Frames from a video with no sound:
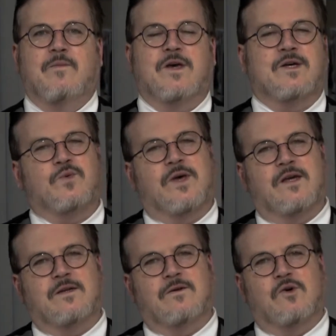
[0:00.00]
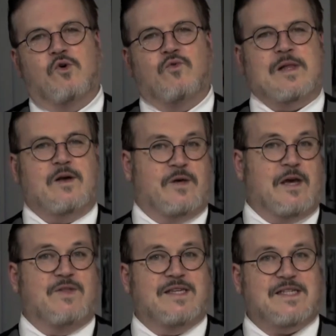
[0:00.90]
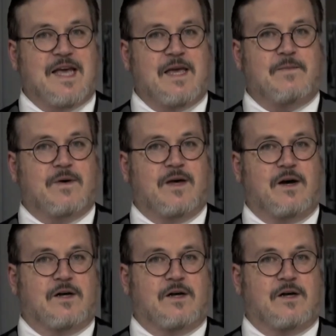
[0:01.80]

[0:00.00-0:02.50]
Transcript: because we can all follow, the same